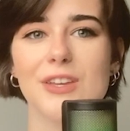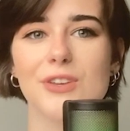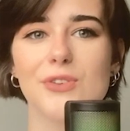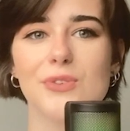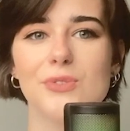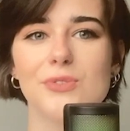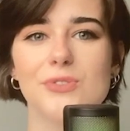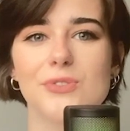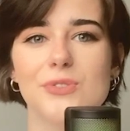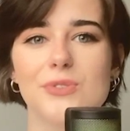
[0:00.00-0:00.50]

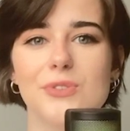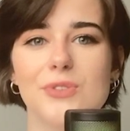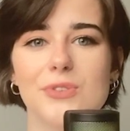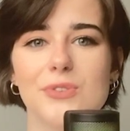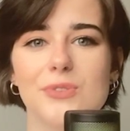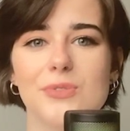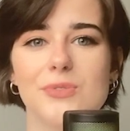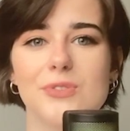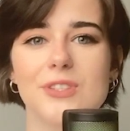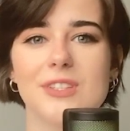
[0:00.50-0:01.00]
used to
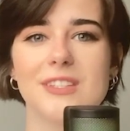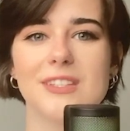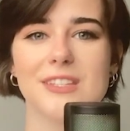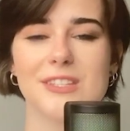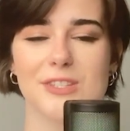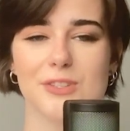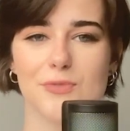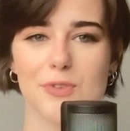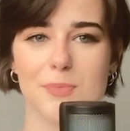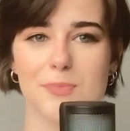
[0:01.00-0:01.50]
use the
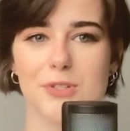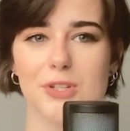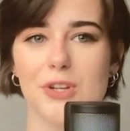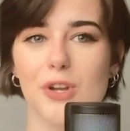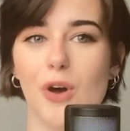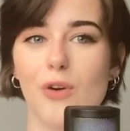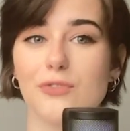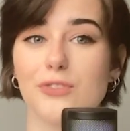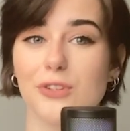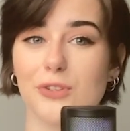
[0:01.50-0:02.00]
description
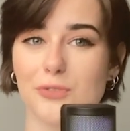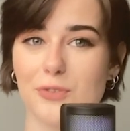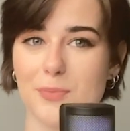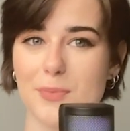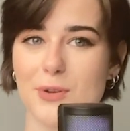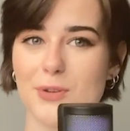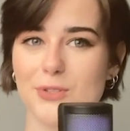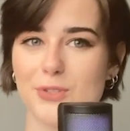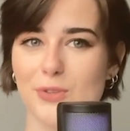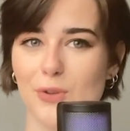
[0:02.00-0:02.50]
of the
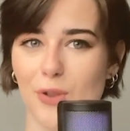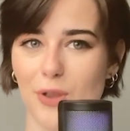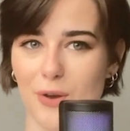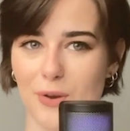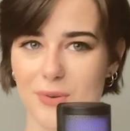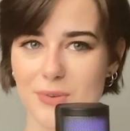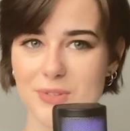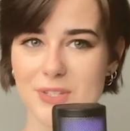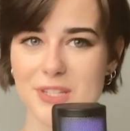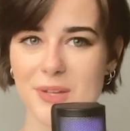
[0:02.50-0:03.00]
criminal's
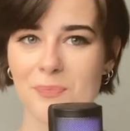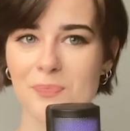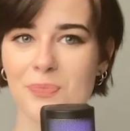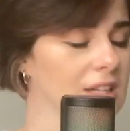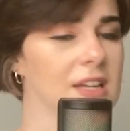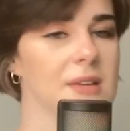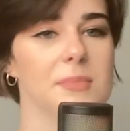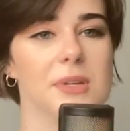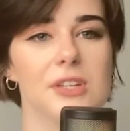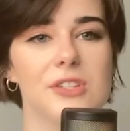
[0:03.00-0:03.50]
clothes
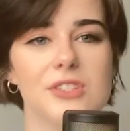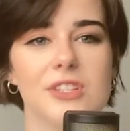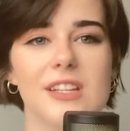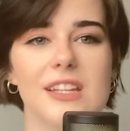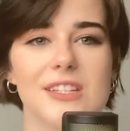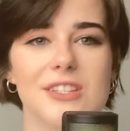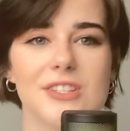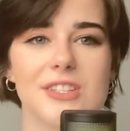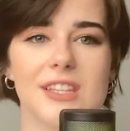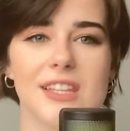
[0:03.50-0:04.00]
because the
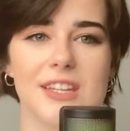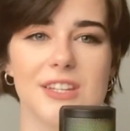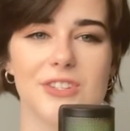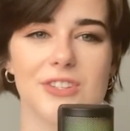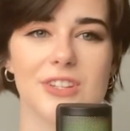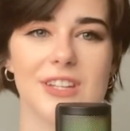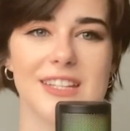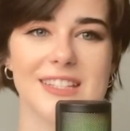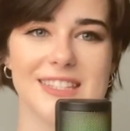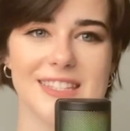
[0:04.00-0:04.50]

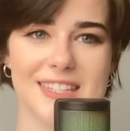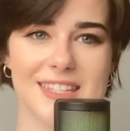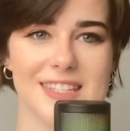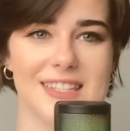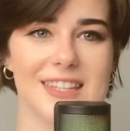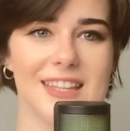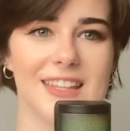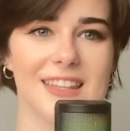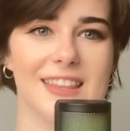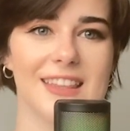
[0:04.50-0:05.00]
legislation
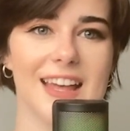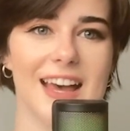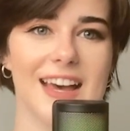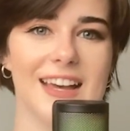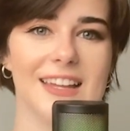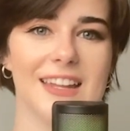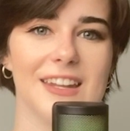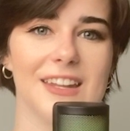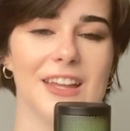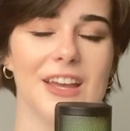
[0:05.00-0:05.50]
insisted
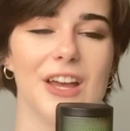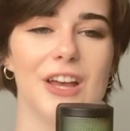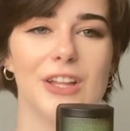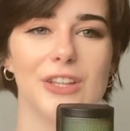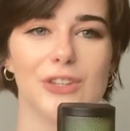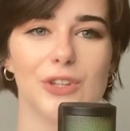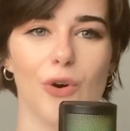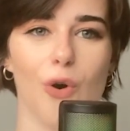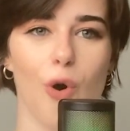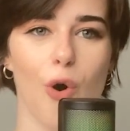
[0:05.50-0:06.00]
that
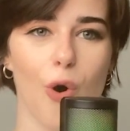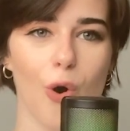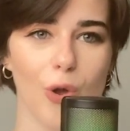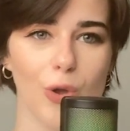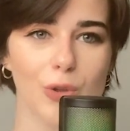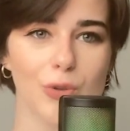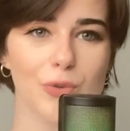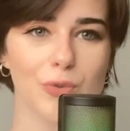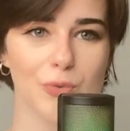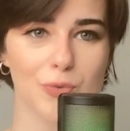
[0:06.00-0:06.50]
the
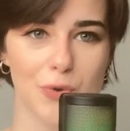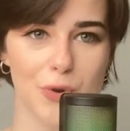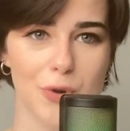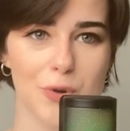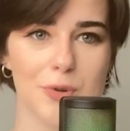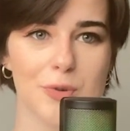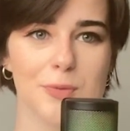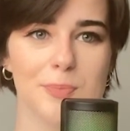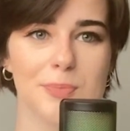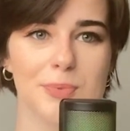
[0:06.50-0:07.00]
whole
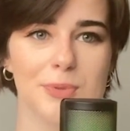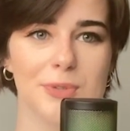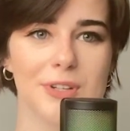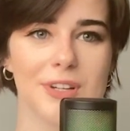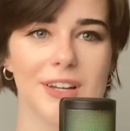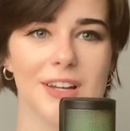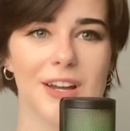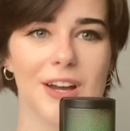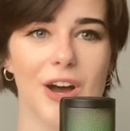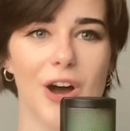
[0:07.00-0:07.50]
group
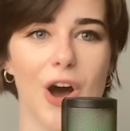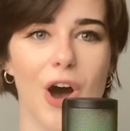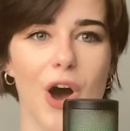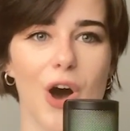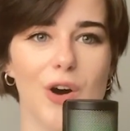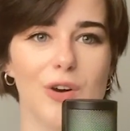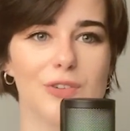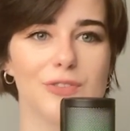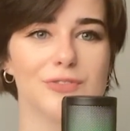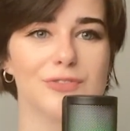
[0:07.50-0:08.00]

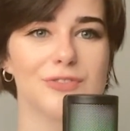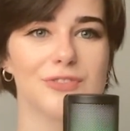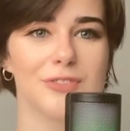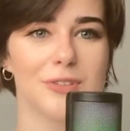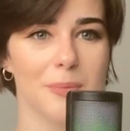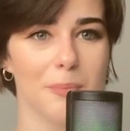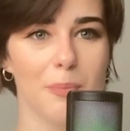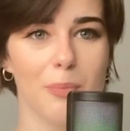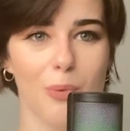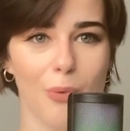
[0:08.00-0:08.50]
of
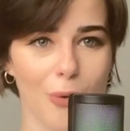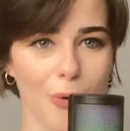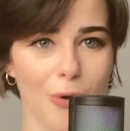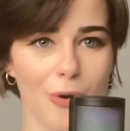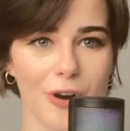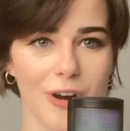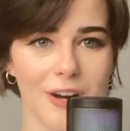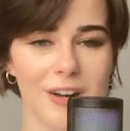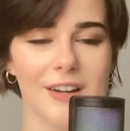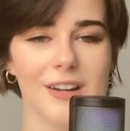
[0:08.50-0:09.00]

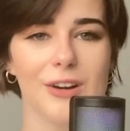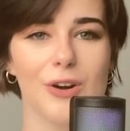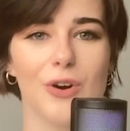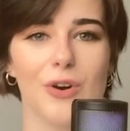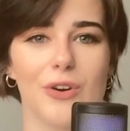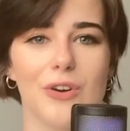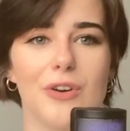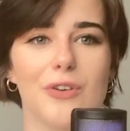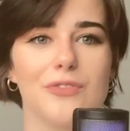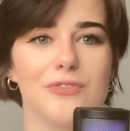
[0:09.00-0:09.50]
poor
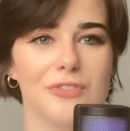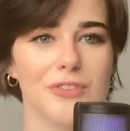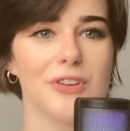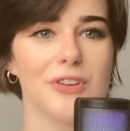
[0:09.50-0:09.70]
or of